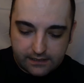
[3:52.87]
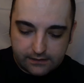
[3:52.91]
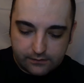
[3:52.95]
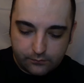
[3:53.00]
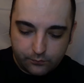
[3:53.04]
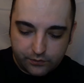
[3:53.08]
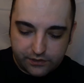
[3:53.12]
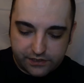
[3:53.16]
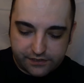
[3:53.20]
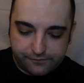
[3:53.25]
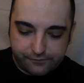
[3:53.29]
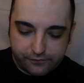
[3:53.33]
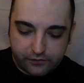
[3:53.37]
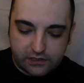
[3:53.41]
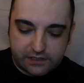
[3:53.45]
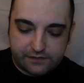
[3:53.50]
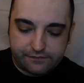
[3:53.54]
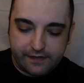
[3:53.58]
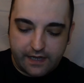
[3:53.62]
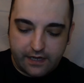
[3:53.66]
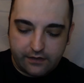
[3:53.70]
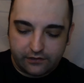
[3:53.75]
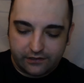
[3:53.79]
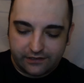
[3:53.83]
was first
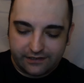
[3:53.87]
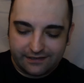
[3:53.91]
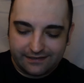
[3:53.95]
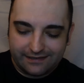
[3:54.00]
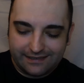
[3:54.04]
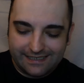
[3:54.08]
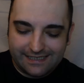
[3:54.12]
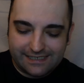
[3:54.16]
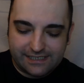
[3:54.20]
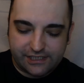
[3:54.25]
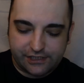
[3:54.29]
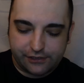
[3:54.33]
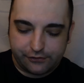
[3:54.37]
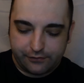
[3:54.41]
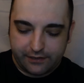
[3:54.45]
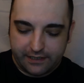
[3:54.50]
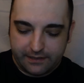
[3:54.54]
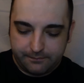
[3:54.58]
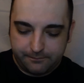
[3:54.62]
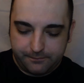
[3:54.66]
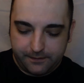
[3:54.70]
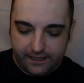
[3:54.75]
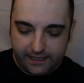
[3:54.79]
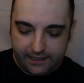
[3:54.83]
found on an
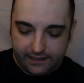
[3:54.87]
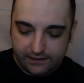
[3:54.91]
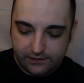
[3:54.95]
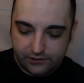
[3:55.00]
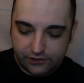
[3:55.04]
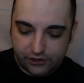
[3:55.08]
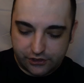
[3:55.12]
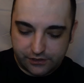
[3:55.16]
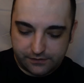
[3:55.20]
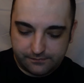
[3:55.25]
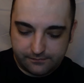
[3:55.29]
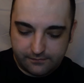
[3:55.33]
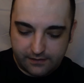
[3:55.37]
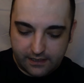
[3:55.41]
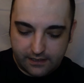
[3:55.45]
Instagram page.